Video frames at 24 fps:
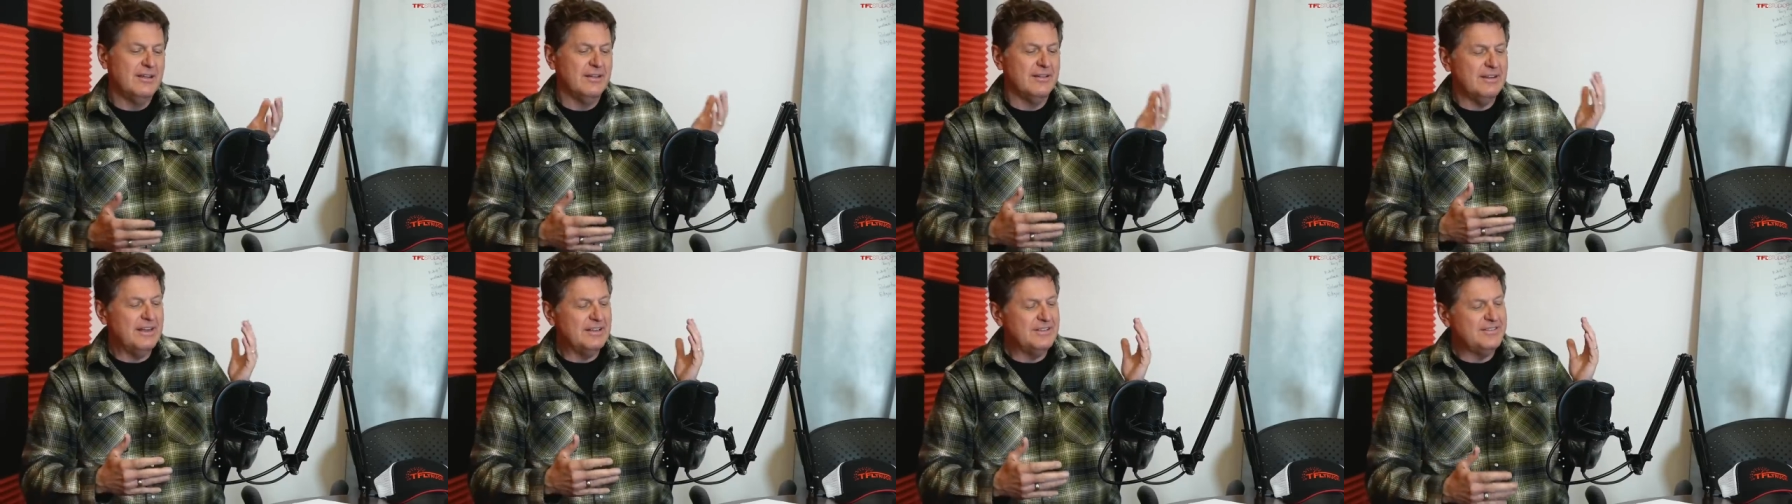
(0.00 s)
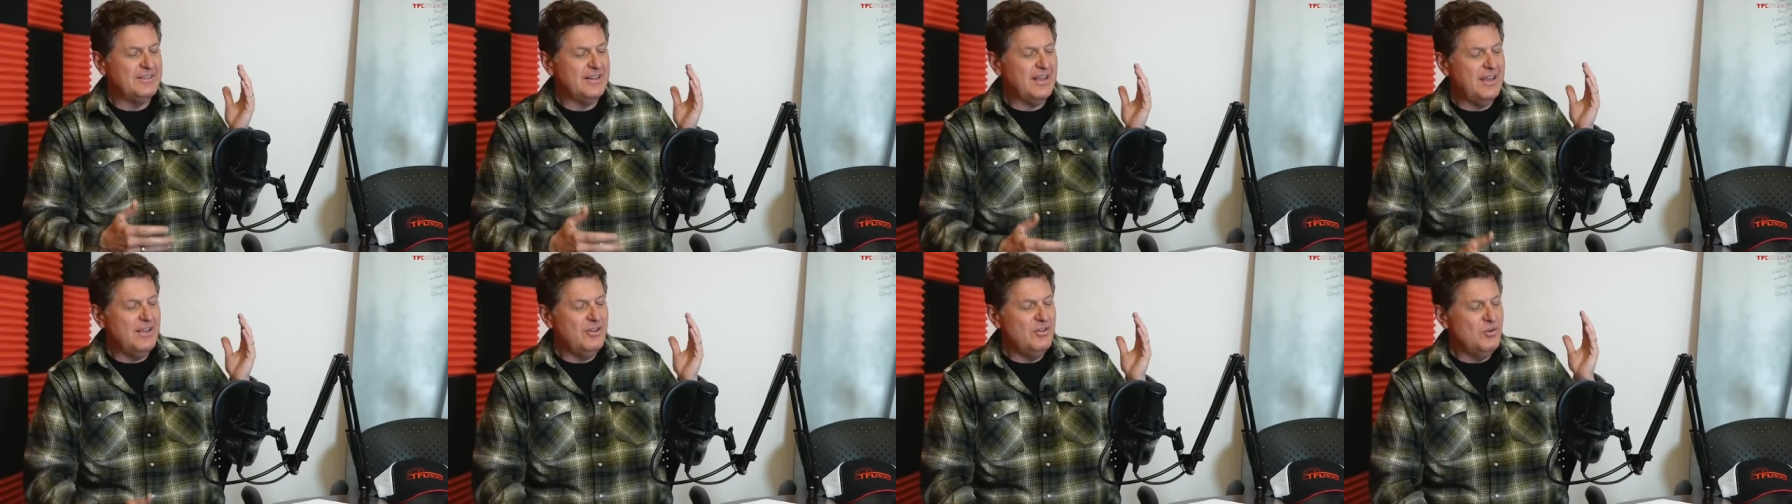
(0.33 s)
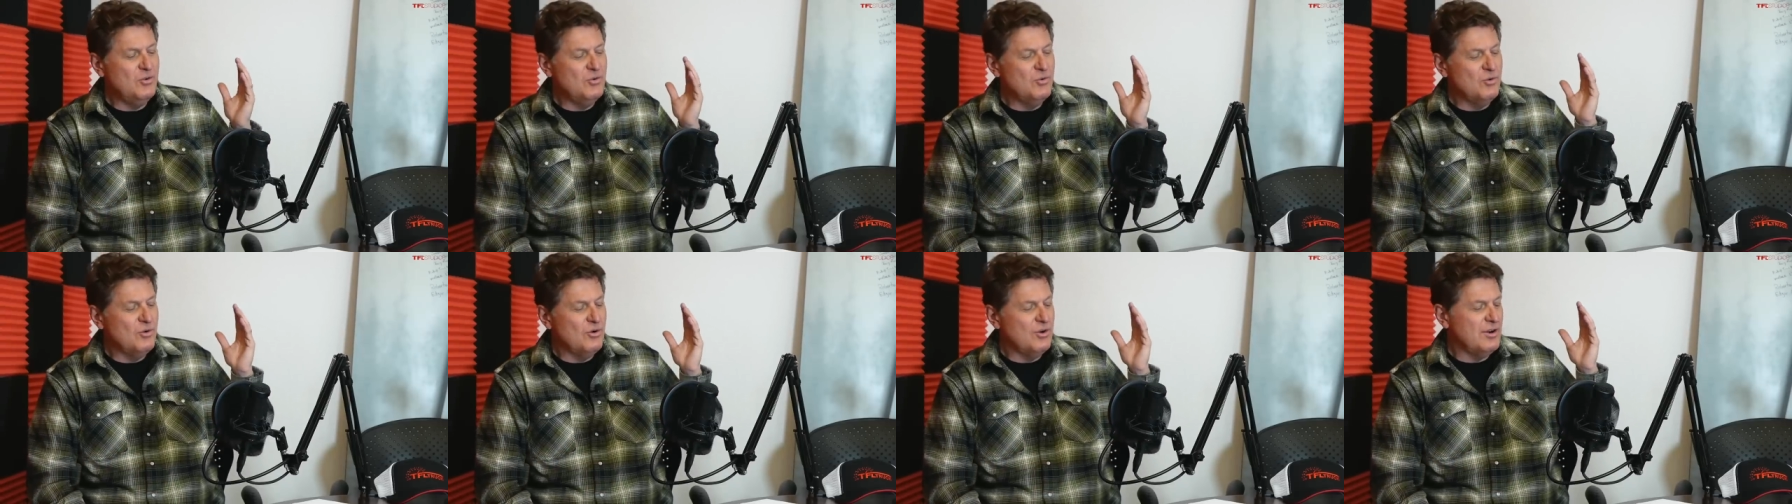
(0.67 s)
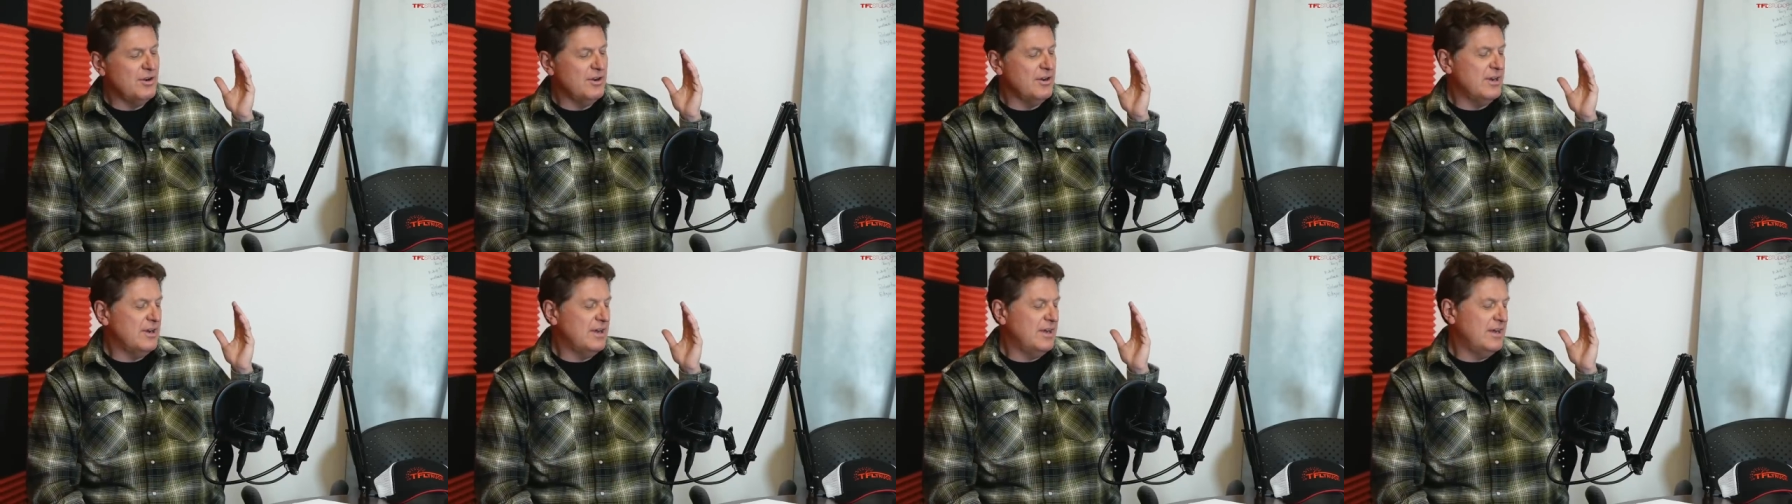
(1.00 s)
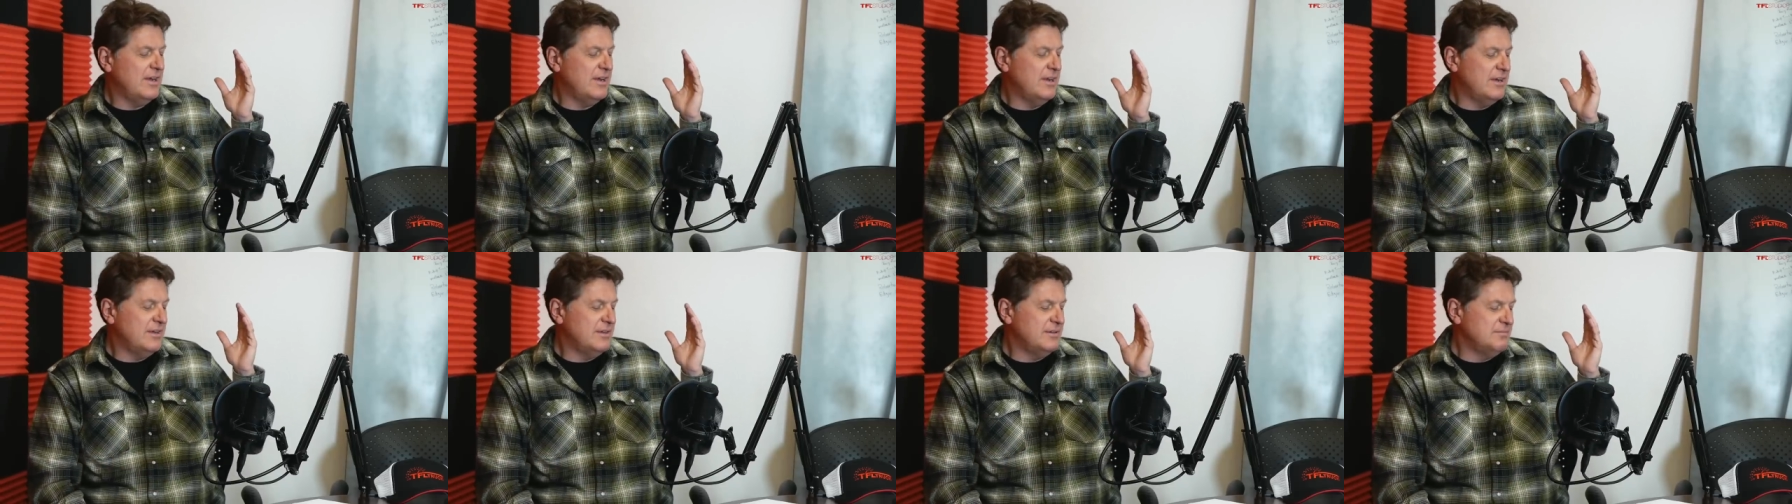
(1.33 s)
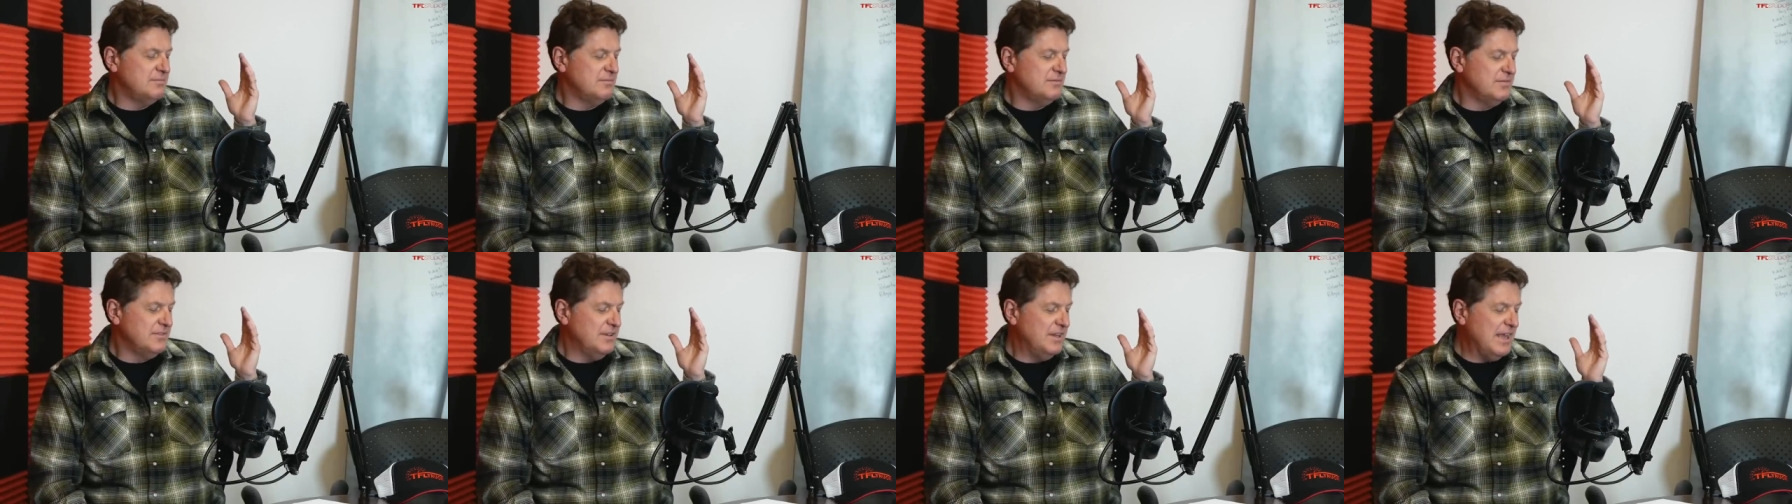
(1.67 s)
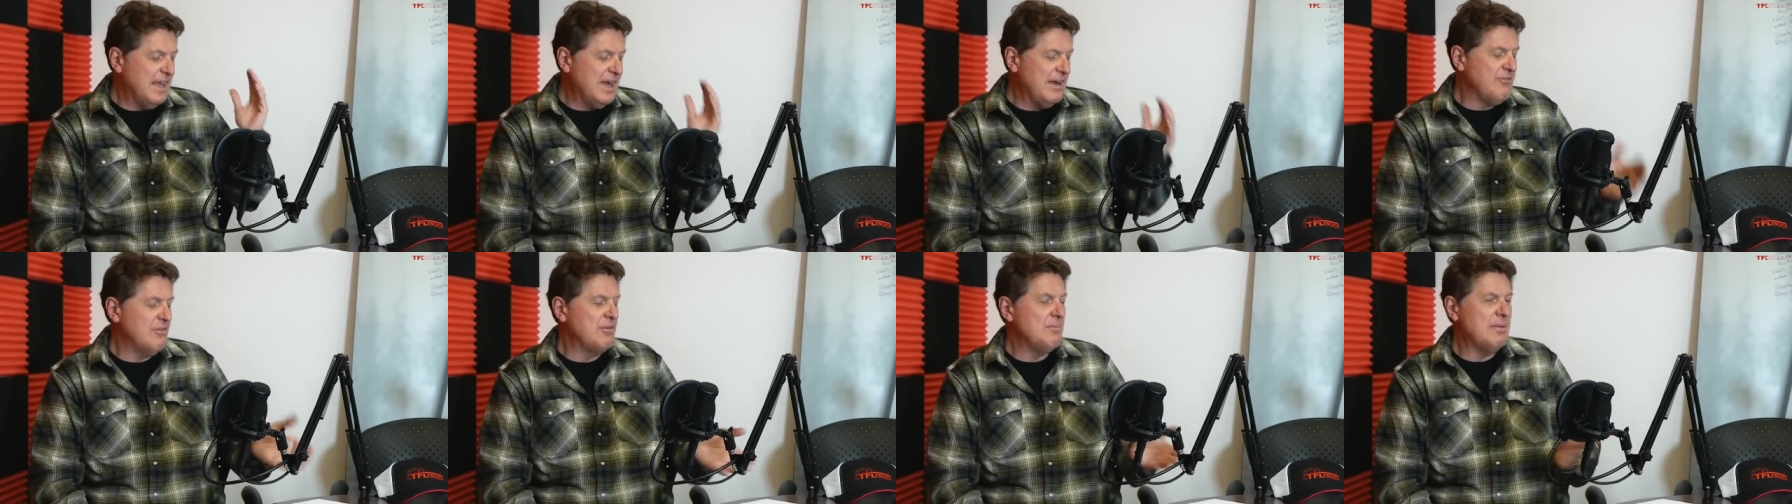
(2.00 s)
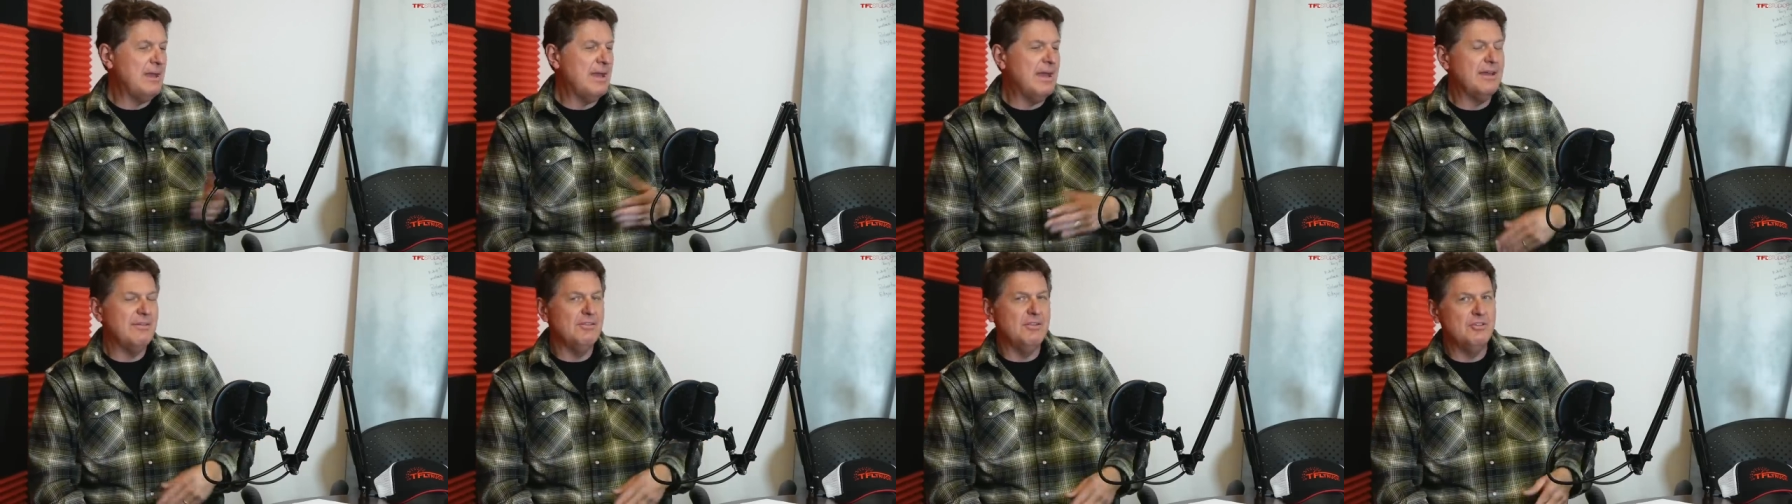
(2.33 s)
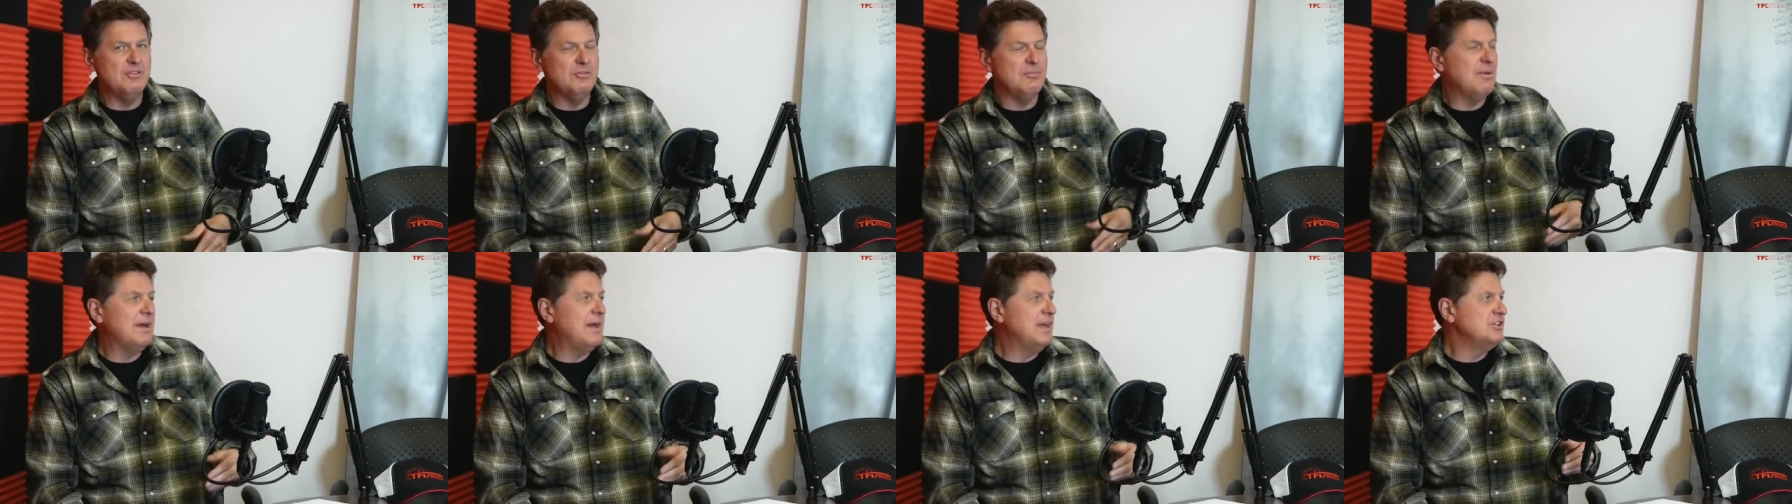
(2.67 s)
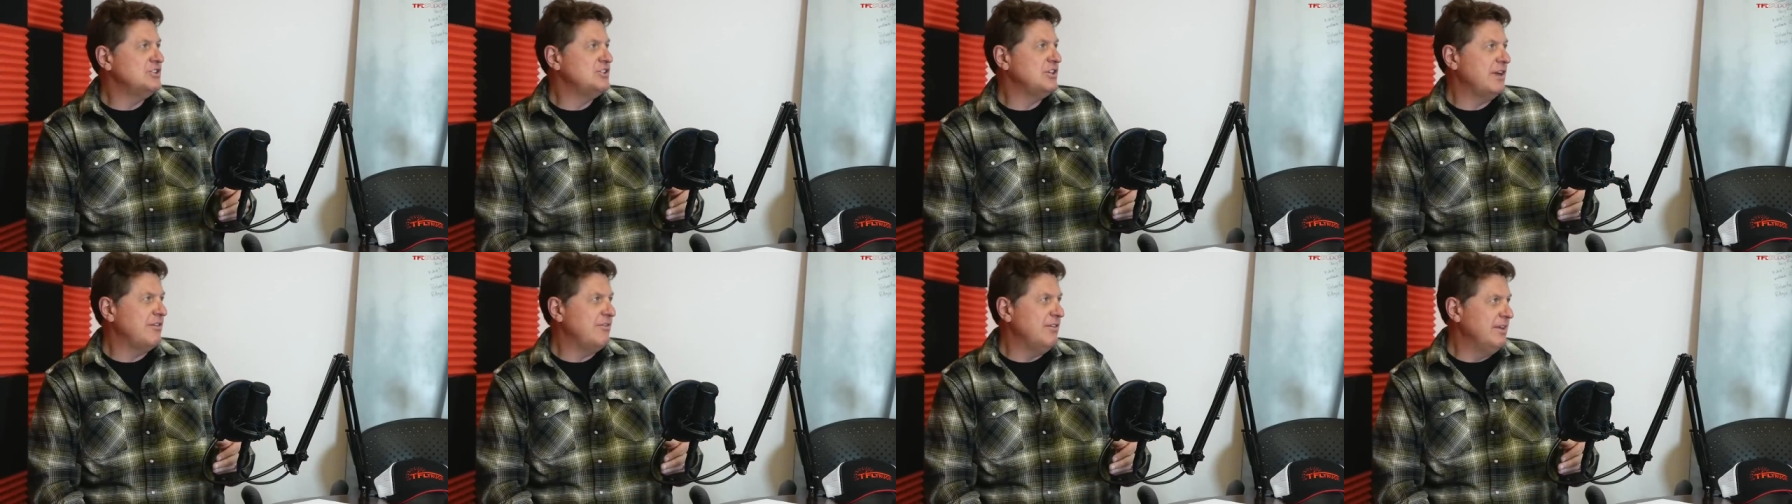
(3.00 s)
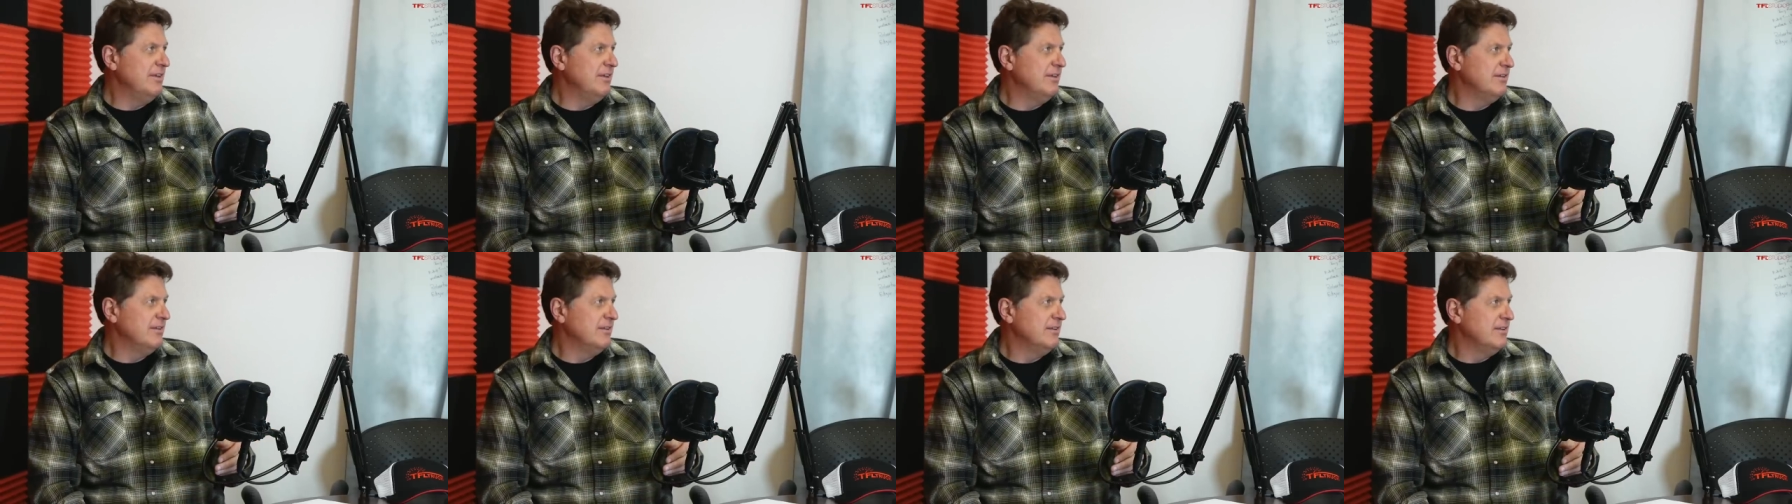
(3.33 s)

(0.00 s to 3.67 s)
let's say you were um, the everyman, then you'd buy a Chevy